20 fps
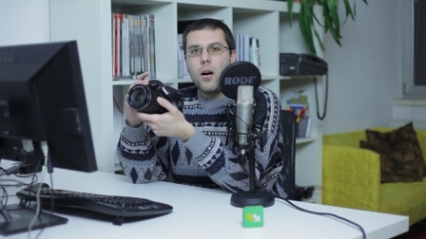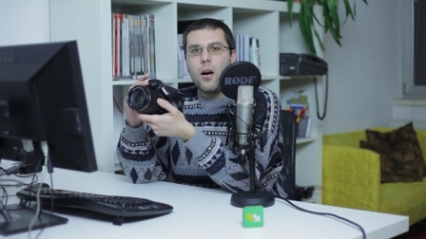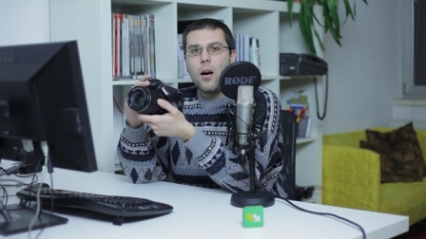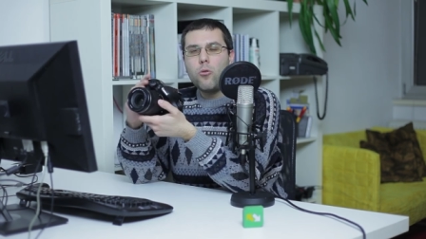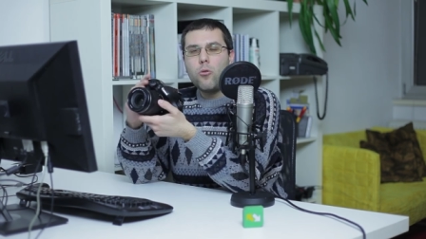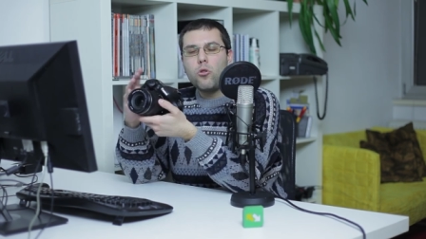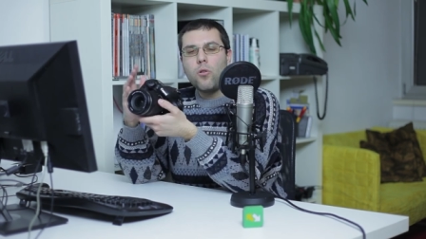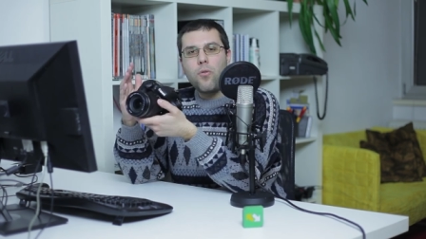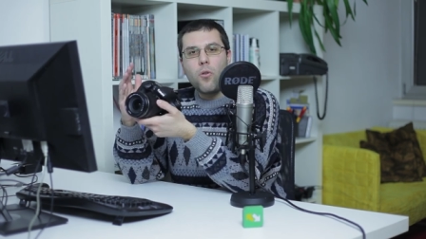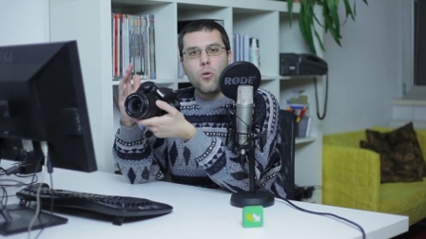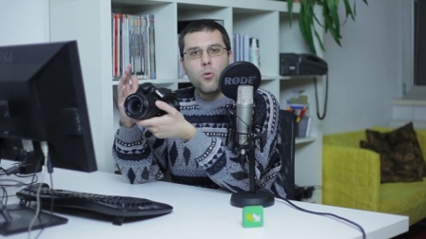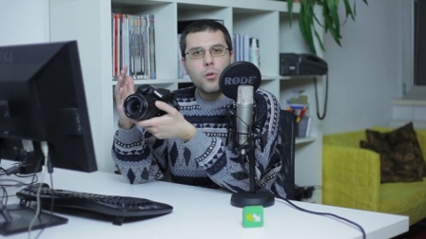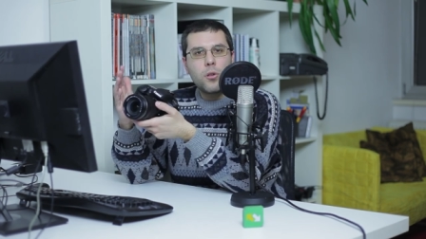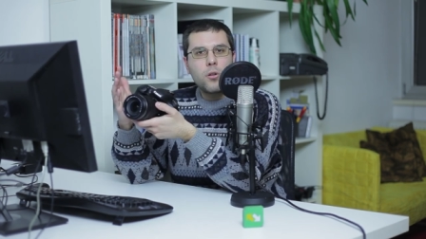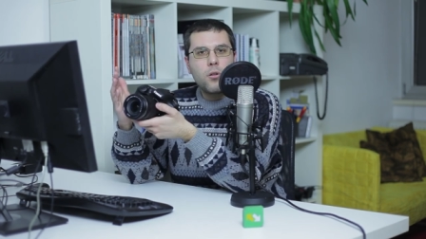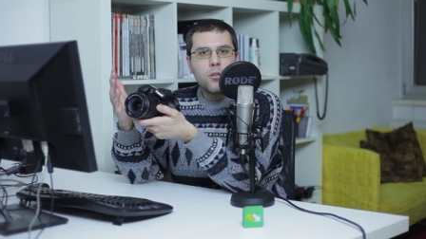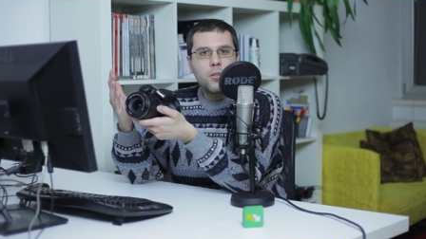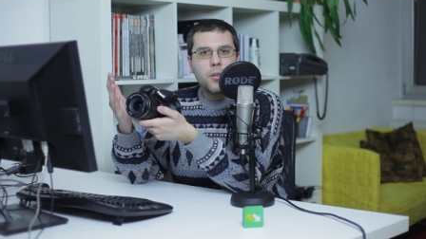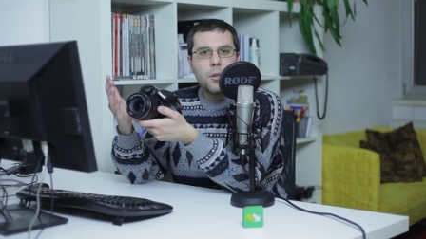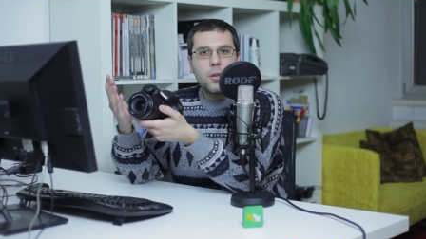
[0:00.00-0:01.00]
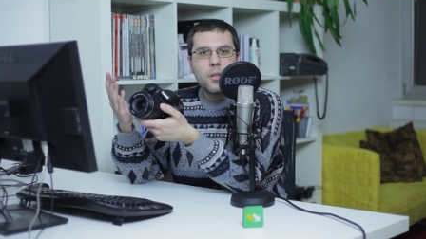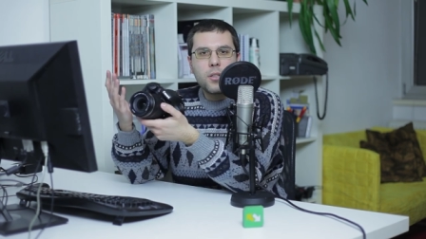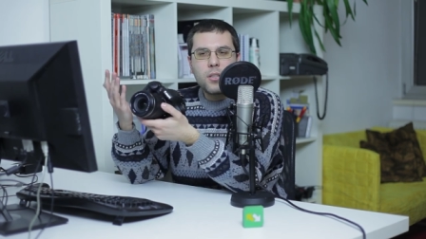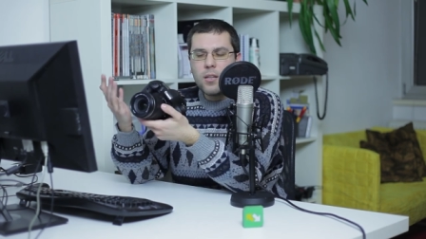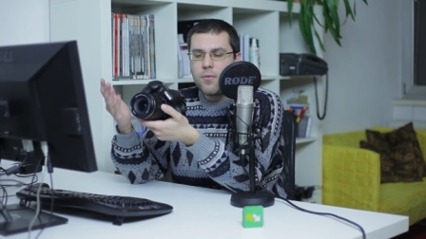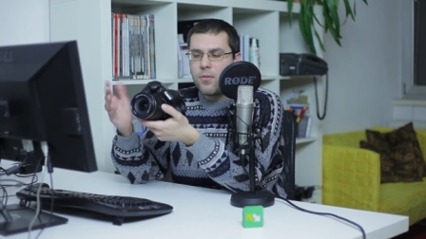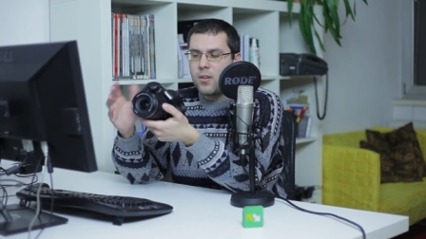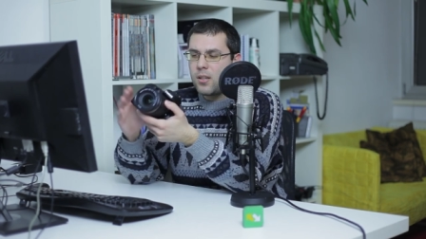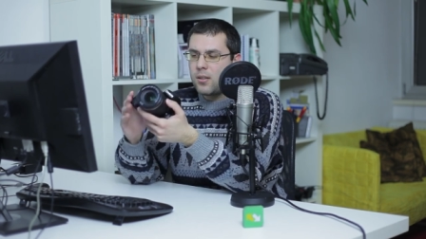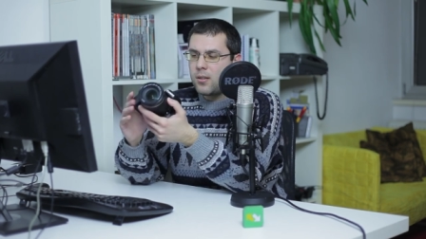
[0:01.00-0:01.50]
Autofocus got a
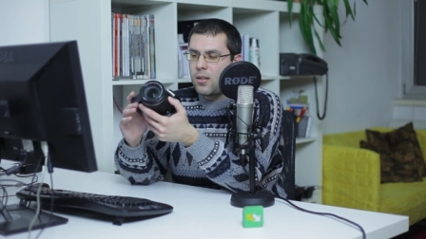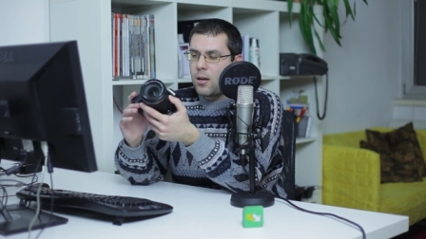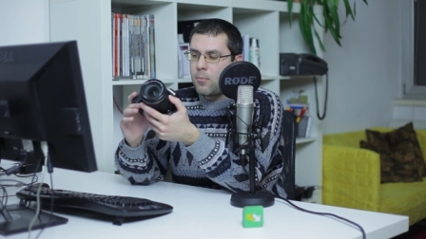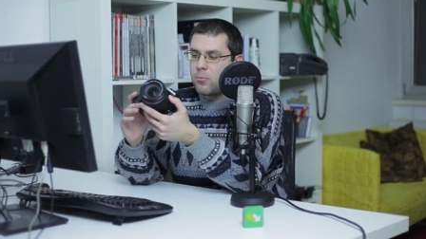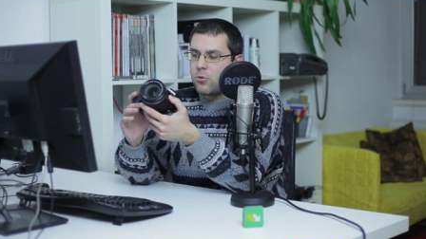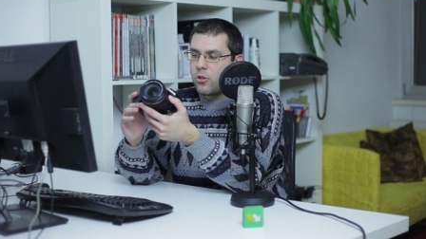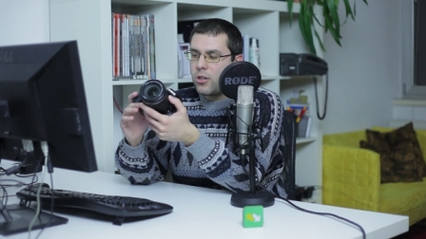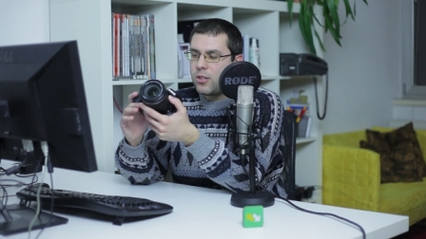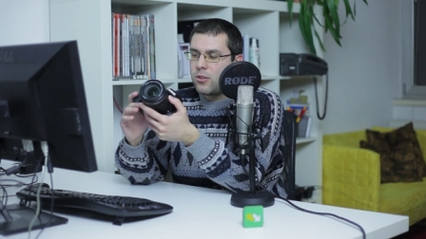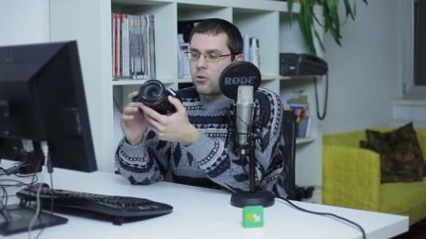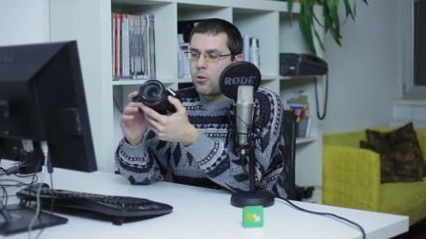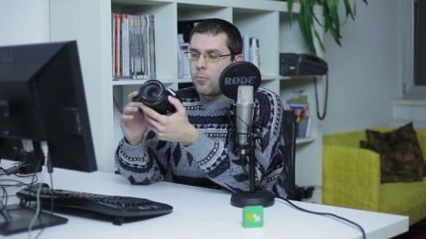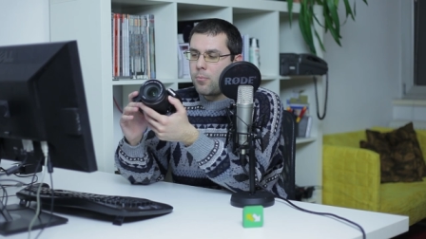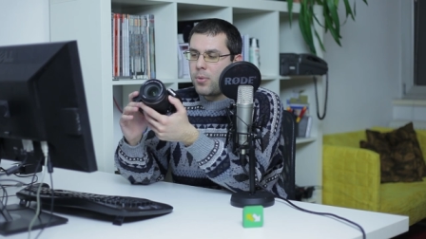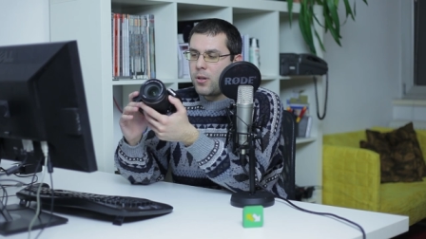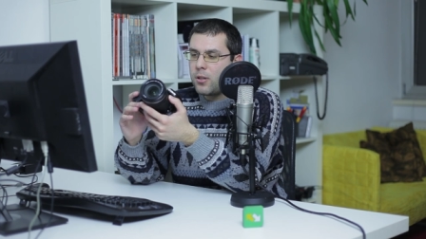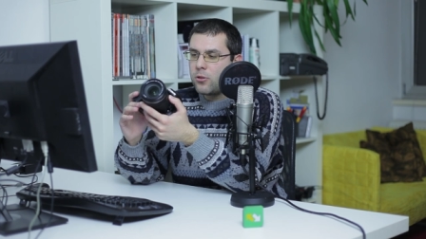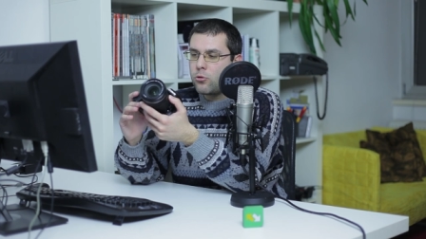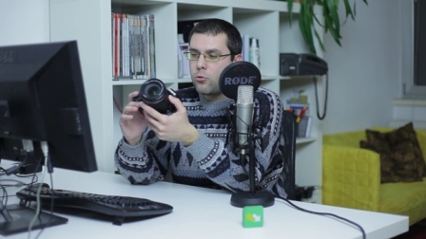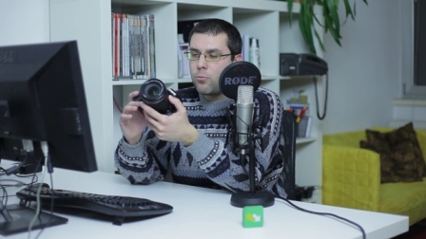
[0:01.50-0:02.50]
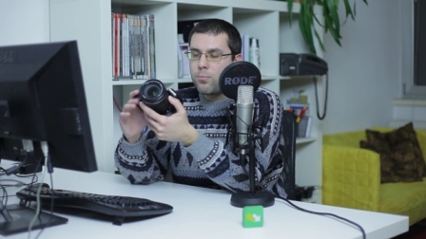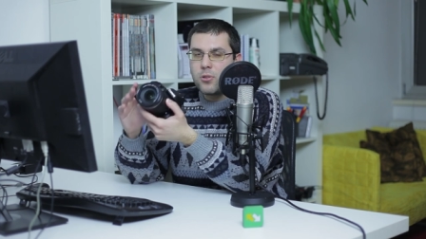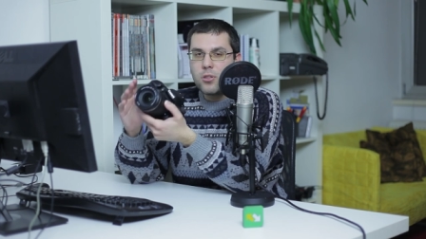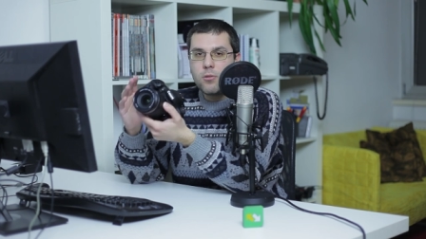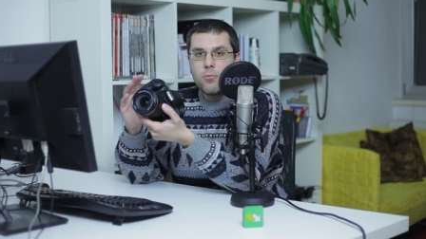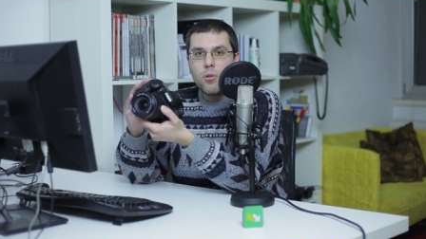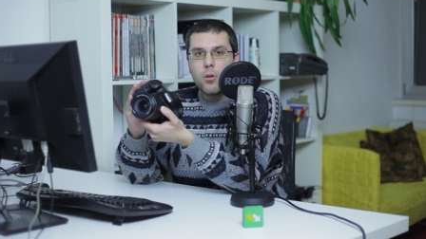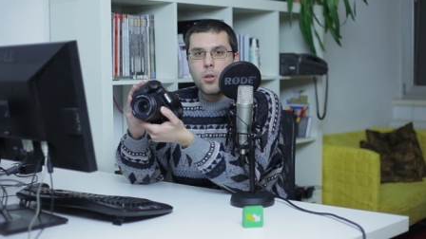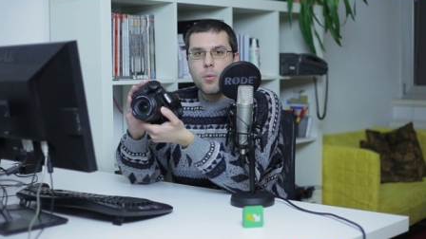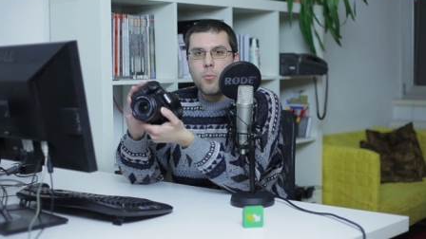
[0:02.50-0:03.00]
significant upgrade compared to
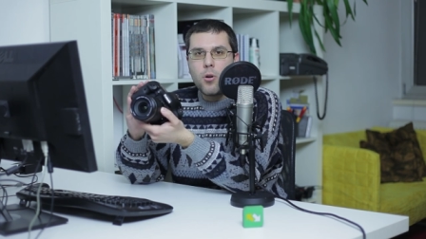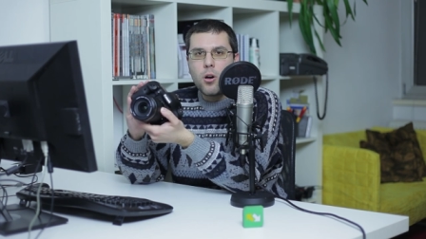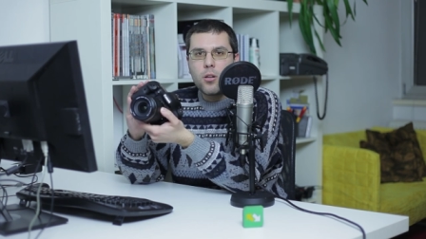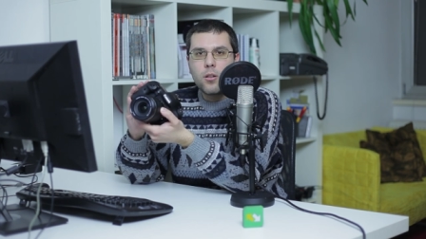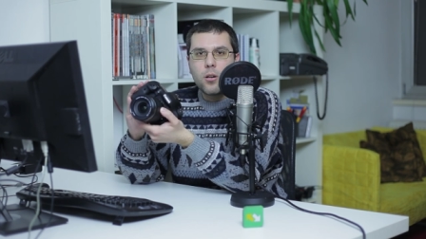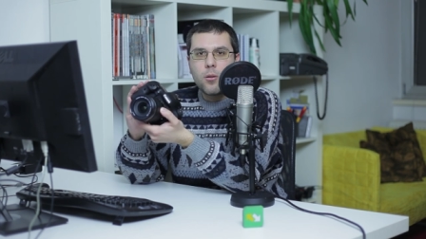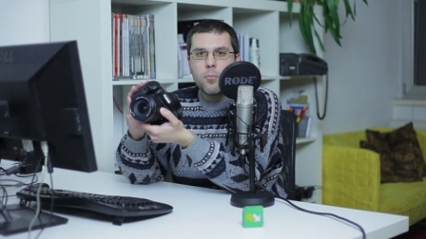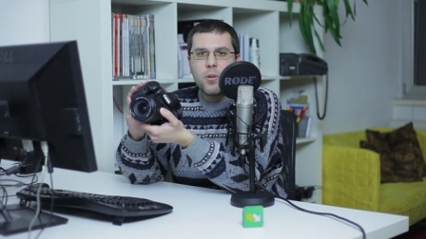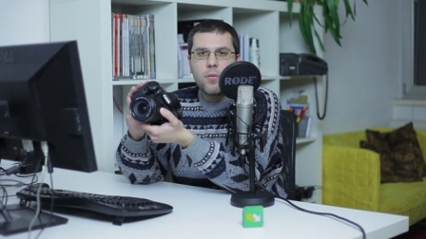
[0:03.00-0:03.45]
previous model.